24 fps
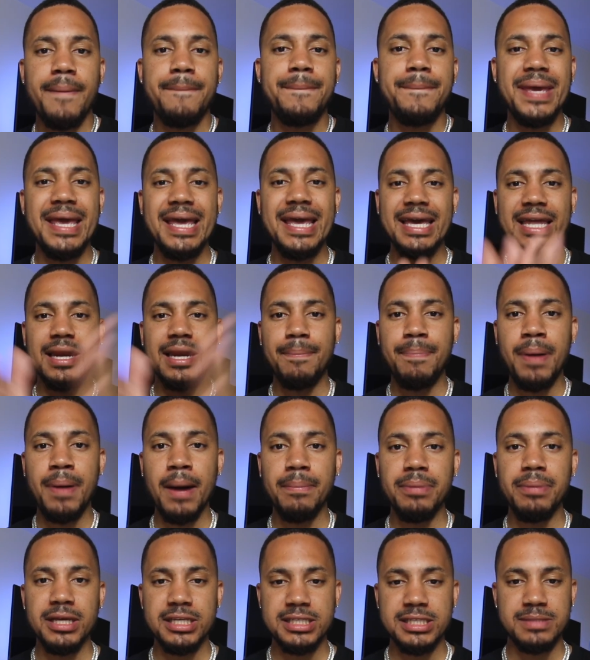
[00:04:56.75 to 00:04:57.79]
being in a
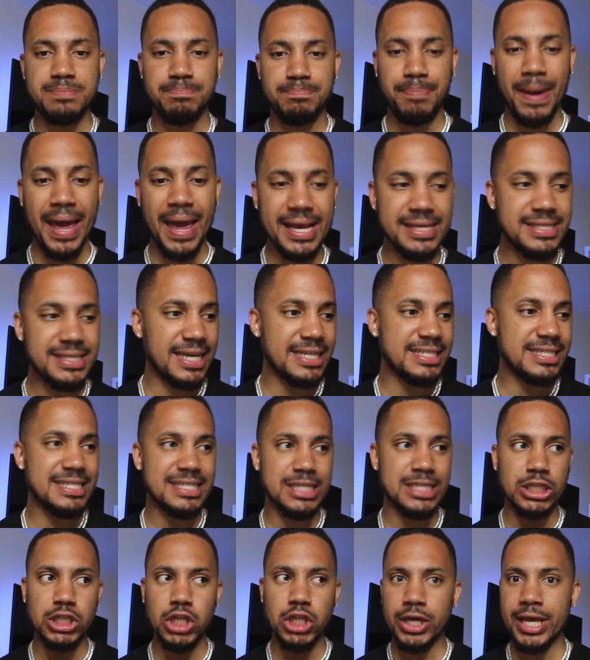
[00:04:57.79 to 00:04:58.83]
public space and just
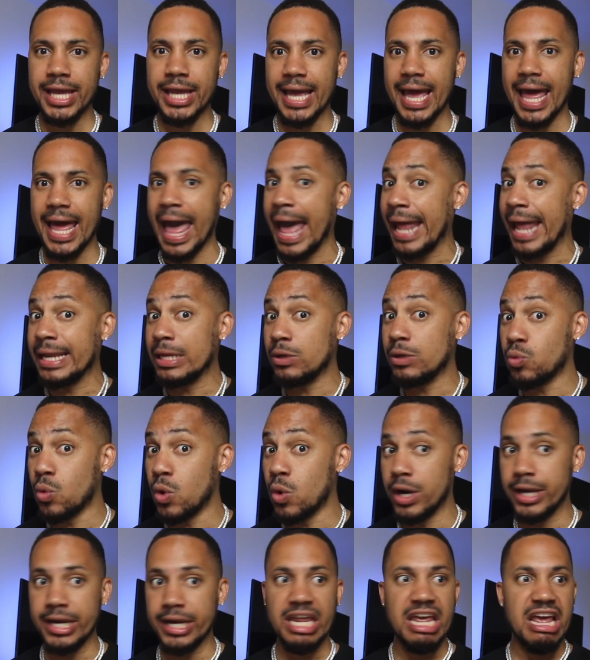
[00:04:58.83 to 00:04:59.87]
looking at
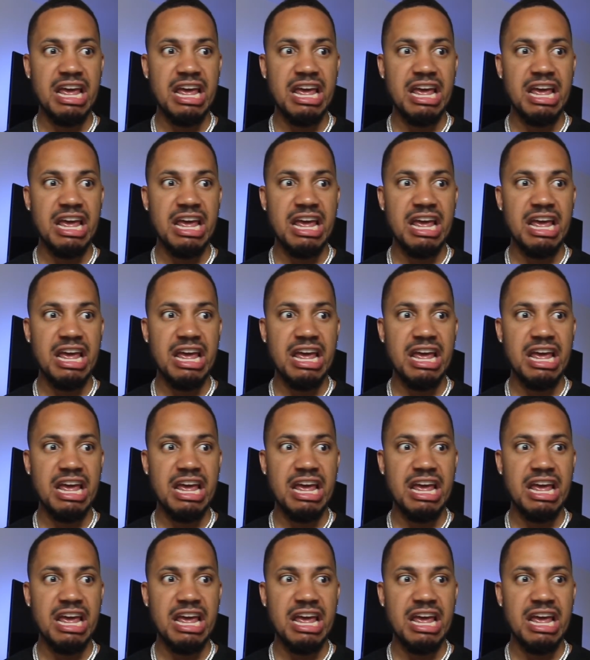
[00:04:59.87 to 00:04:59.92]
anyone